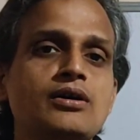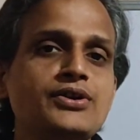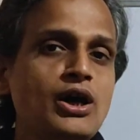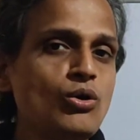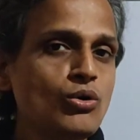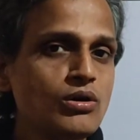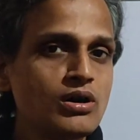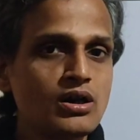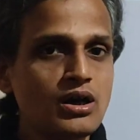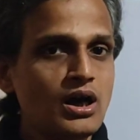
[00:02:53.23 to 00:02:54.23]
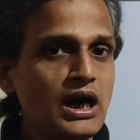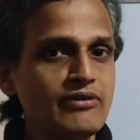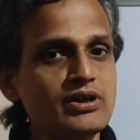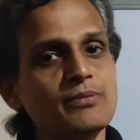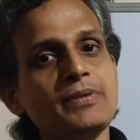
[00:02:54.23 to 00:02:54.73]
Now,
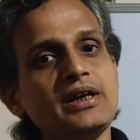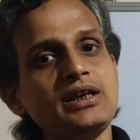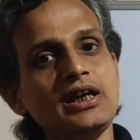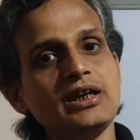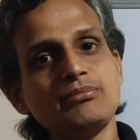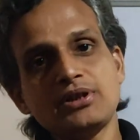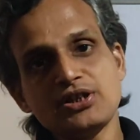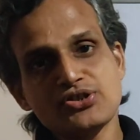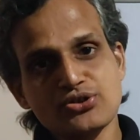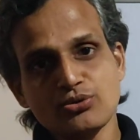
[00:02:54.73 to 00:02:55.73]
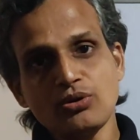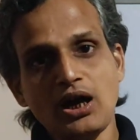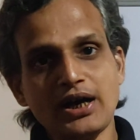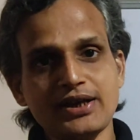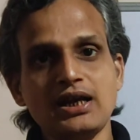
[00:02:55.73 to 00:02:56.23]
our main aim is to
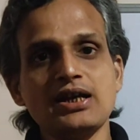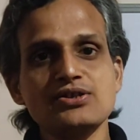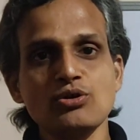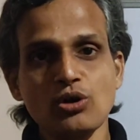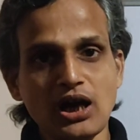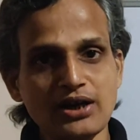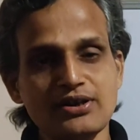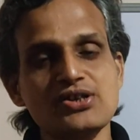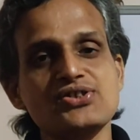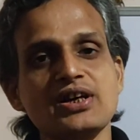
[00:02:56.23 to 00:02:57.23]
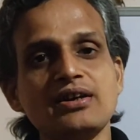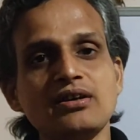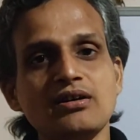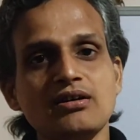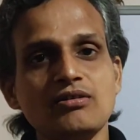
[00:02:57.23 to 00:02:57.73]
analyze or understand
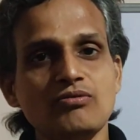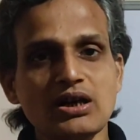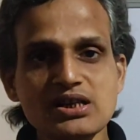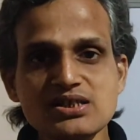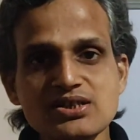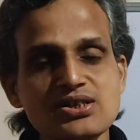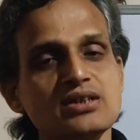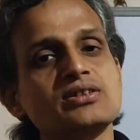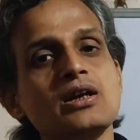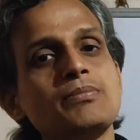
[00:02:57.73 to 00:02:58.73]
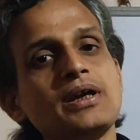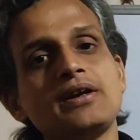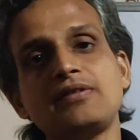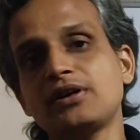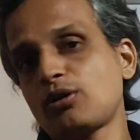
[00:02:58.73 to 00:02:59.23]
what is the structural
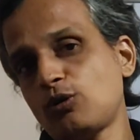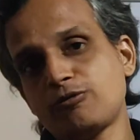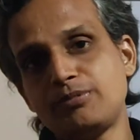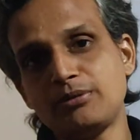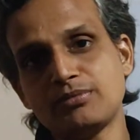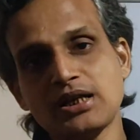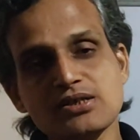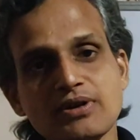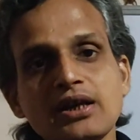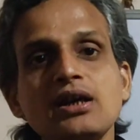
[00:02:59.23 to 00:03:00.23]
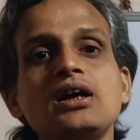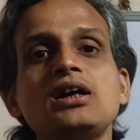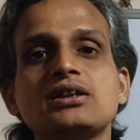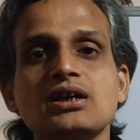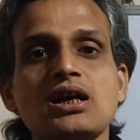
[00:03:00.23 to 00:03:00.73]
behavior of beam. That's why the